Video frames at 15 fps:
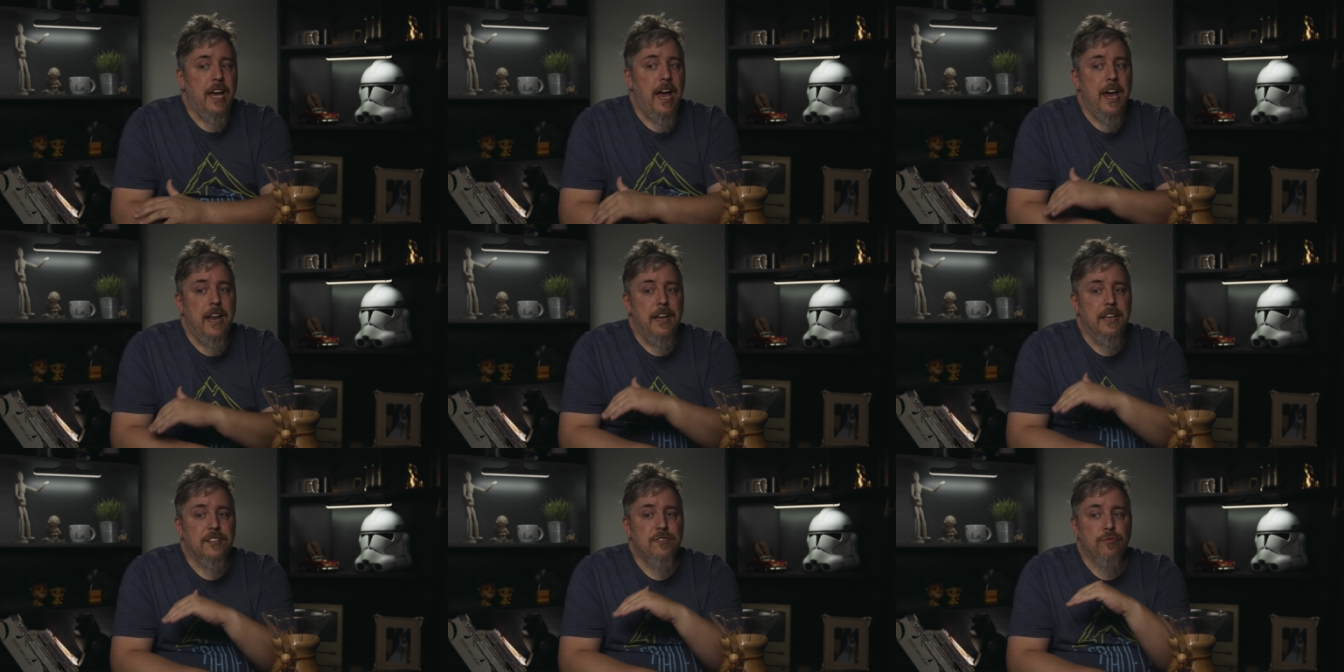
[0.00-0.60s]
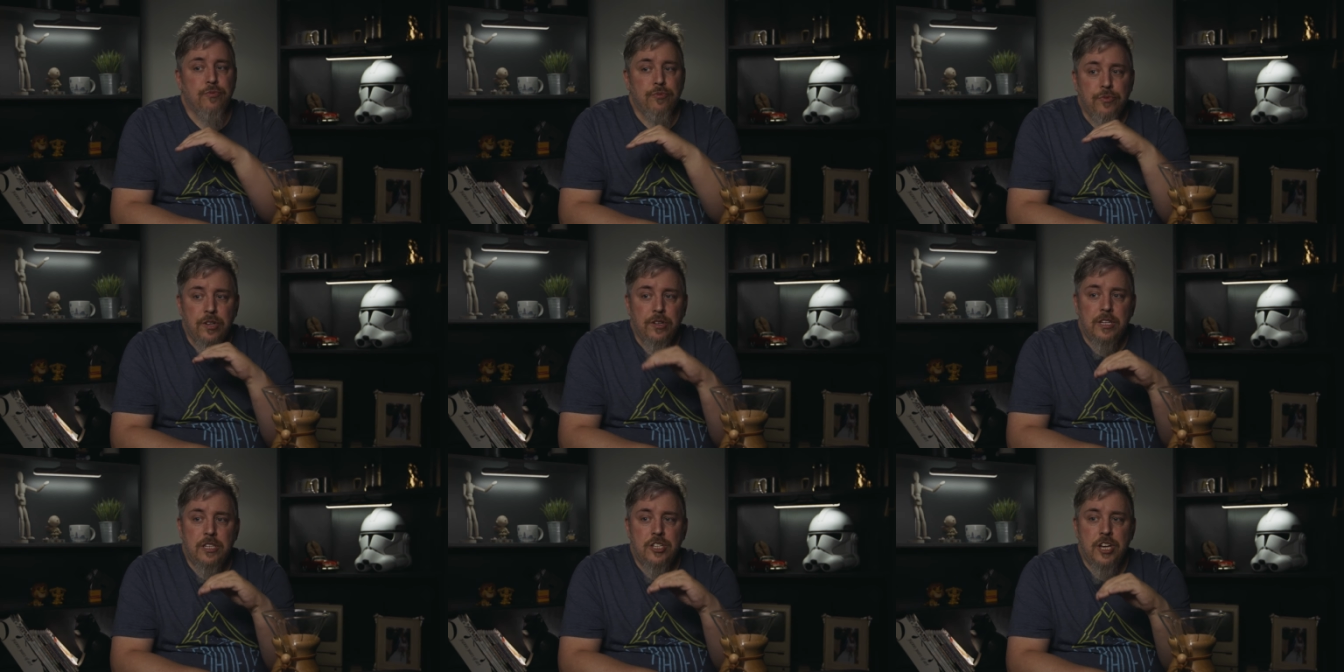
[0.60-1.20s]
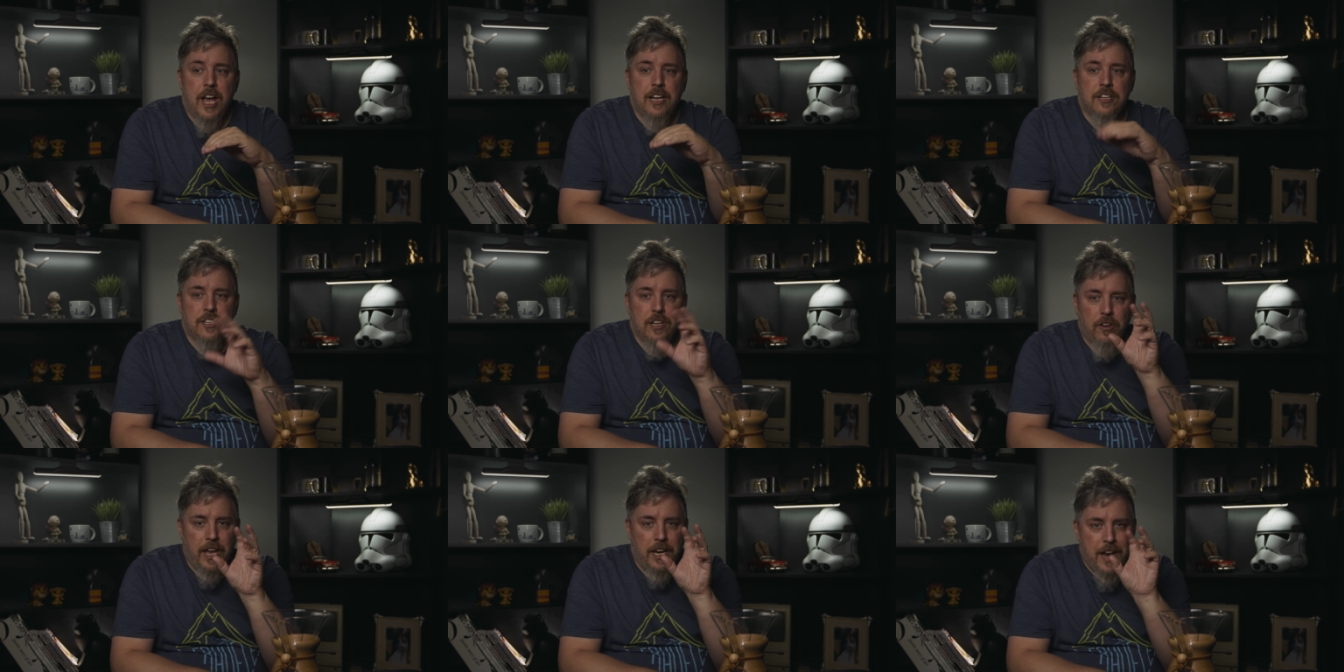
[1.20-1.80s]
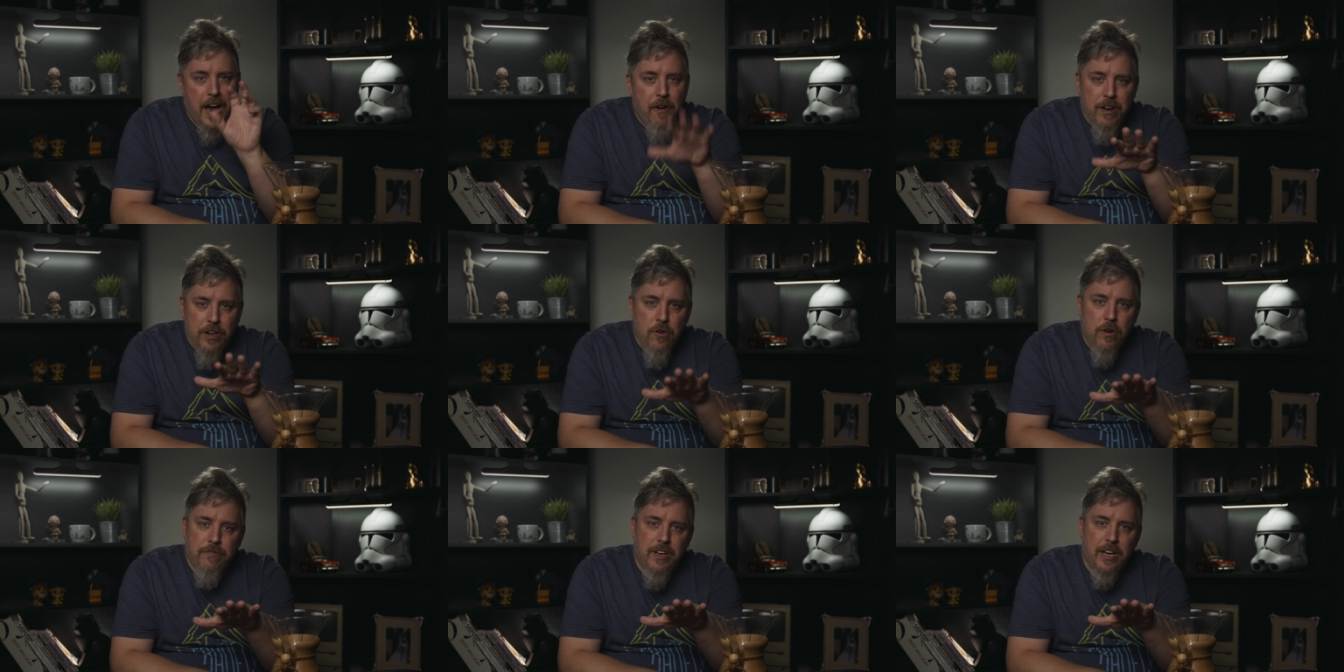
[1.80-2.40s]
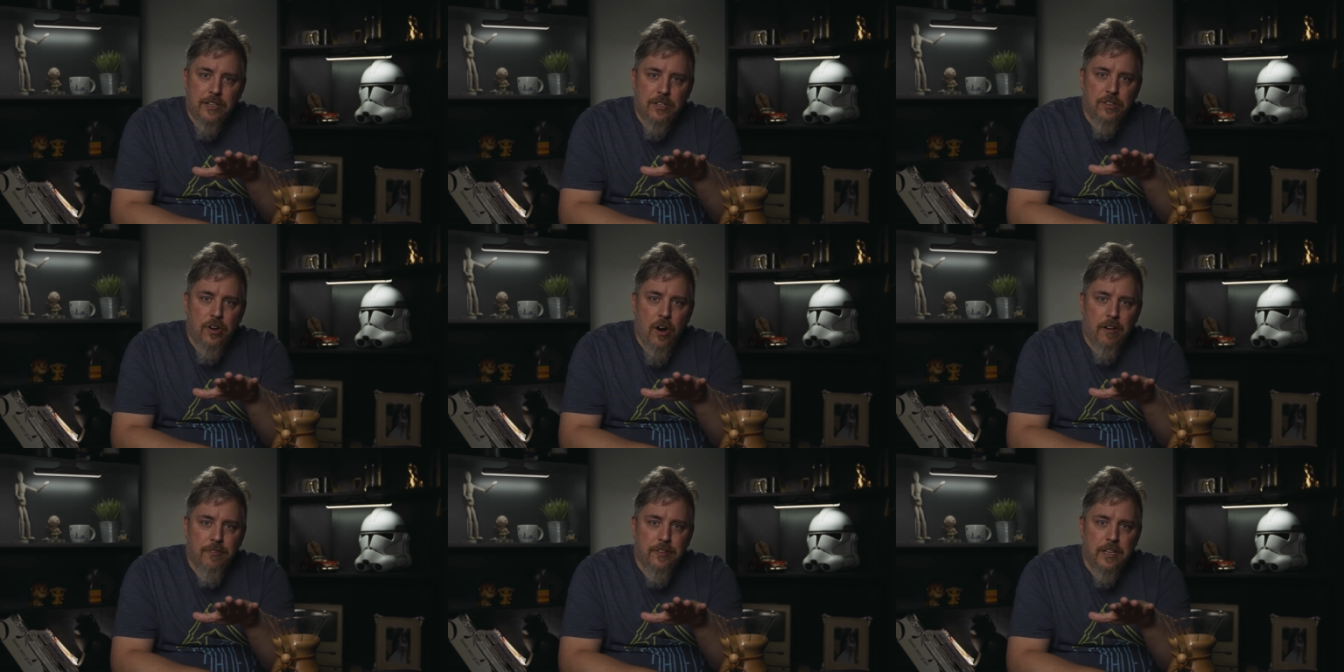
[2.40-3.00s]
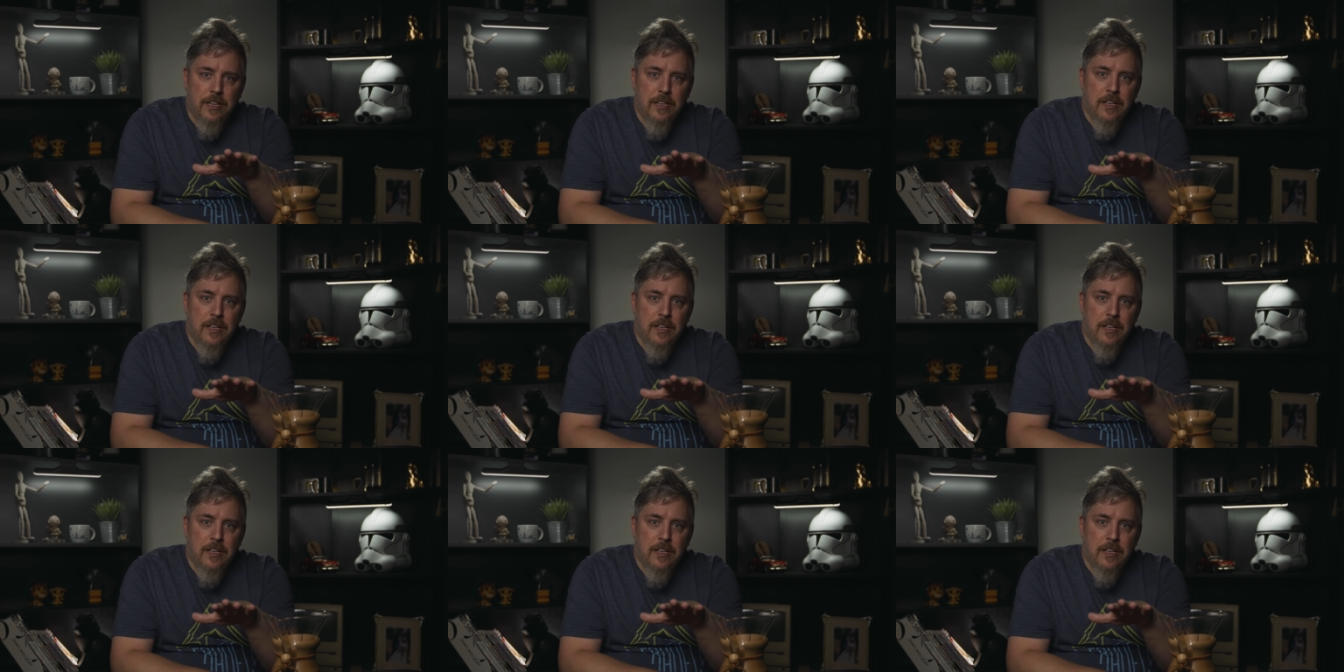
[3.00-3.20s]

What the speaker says: And it's really changed. Okay, now I know I've got good coffee,